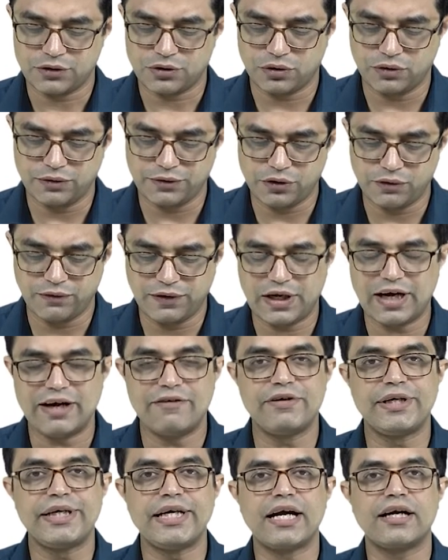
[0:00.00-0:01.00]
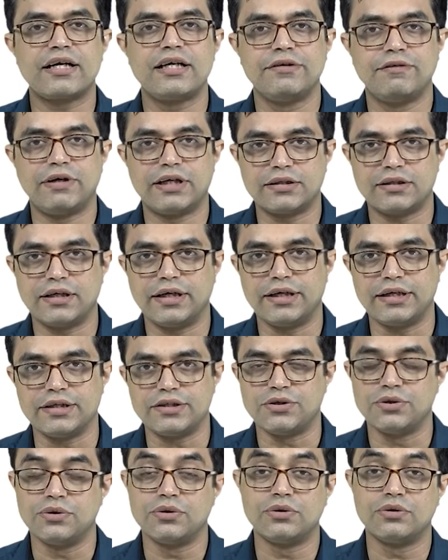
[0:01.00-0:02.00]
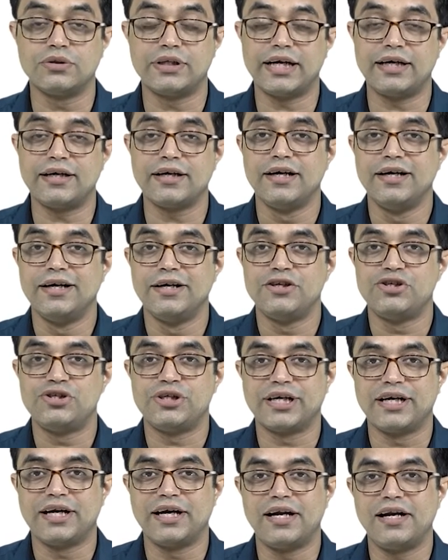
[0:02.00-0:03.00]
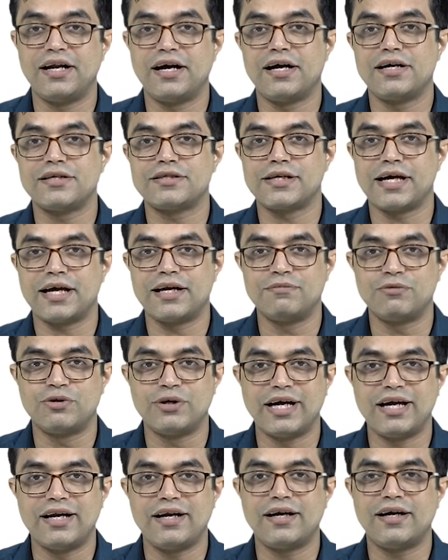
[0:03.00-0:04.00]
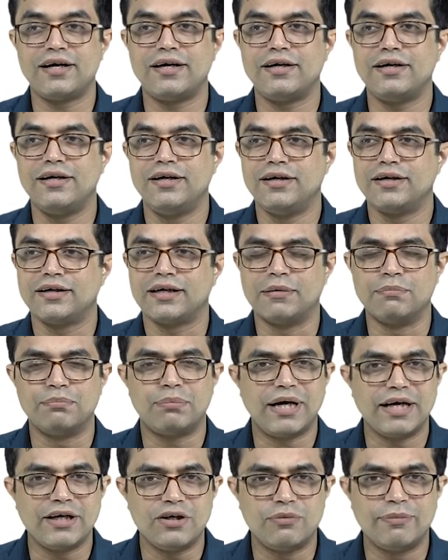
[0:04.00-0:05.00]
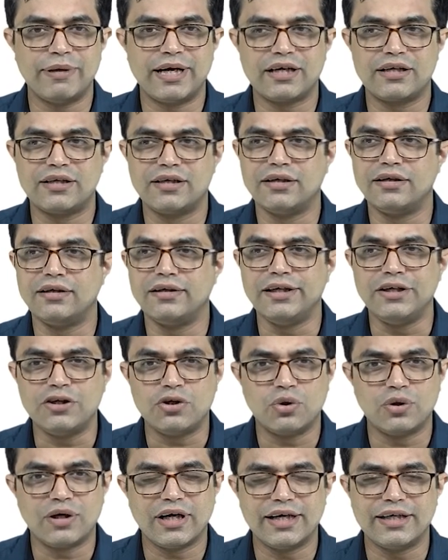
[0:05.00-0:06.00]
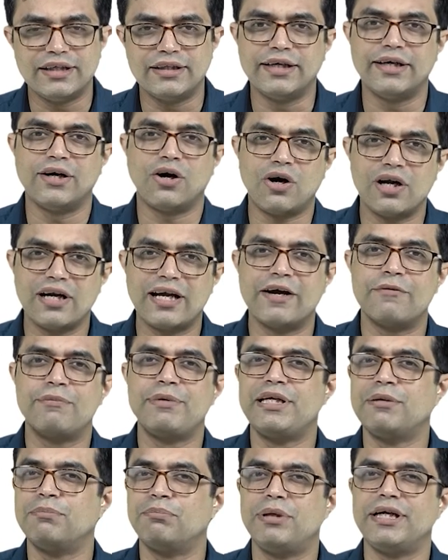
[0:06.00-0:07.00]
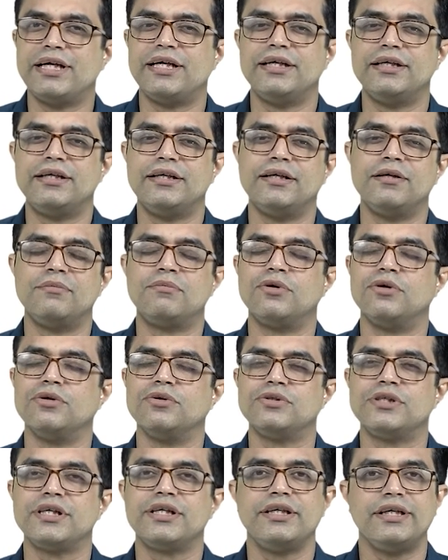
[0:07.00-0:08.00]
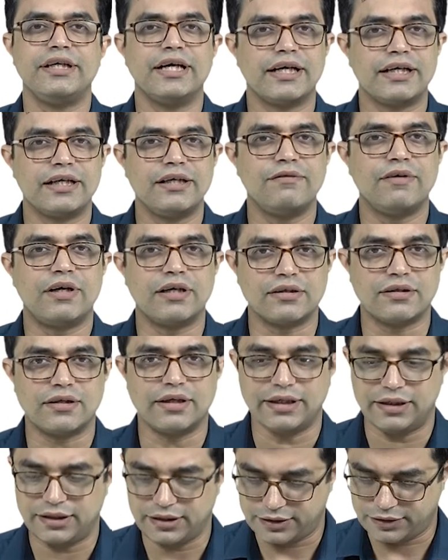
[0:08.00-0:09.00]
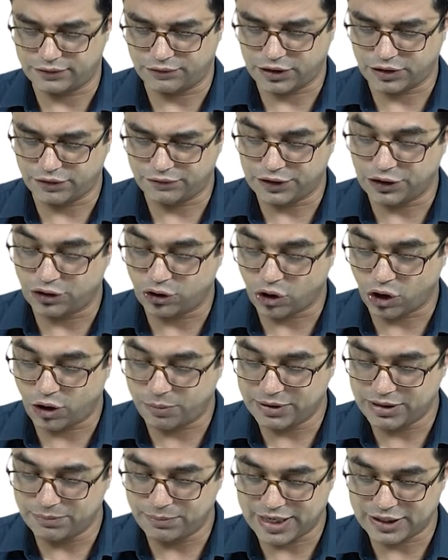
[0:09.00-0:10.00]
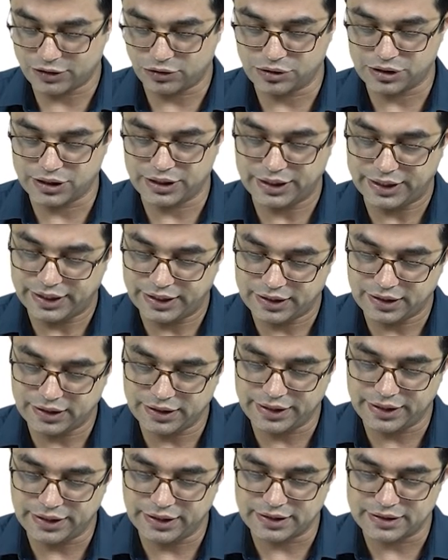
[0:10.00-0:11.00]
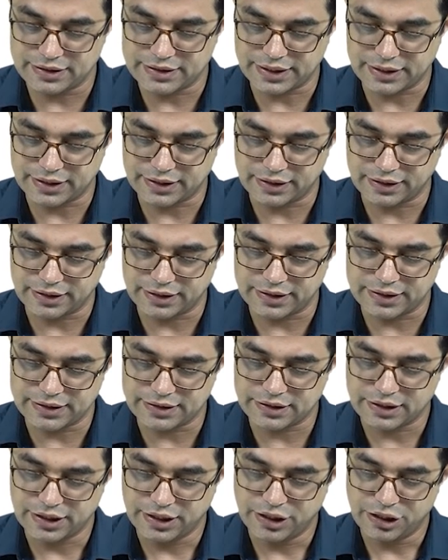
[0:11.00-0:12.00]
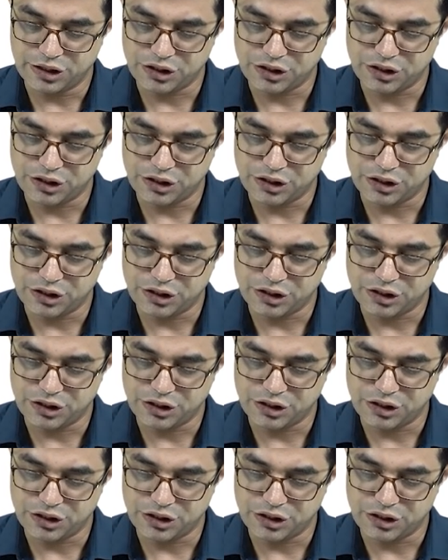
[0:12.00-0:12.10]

So, you will have reactive arthritis. You know that Shigella, Salmonella, Campylobacter, E. coli, they all have been implicated in producing reactive arthritis. One of the common pathogen in an Indian setting is